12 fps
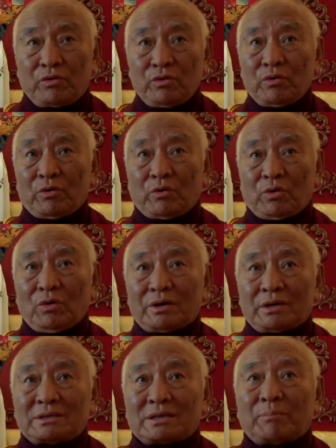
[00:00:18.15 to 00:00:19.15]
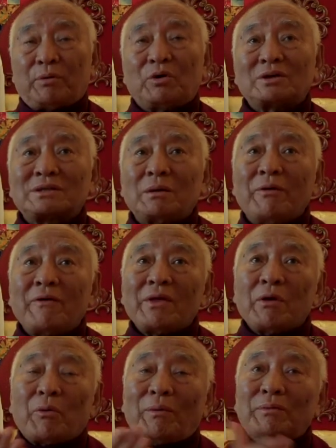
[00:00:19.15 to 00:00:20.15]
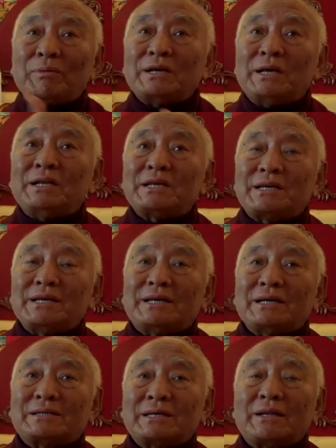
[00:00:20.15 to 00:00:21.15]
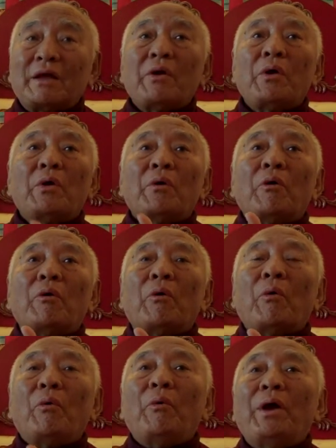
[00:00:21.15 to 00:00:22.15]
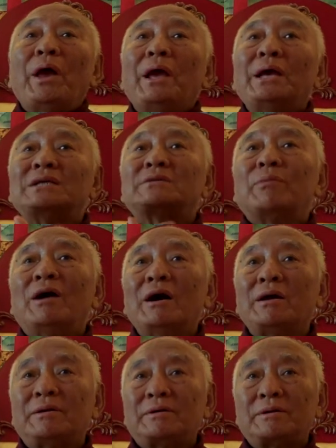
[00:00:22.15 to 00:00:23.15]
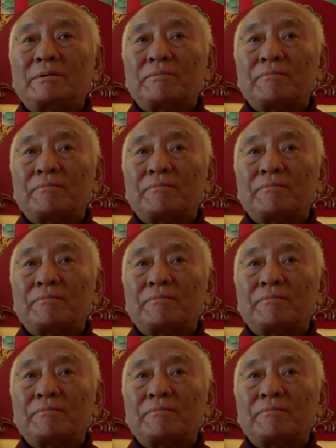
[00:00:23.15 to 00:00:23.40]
You always, for example, what we in the teaching said, where is mind?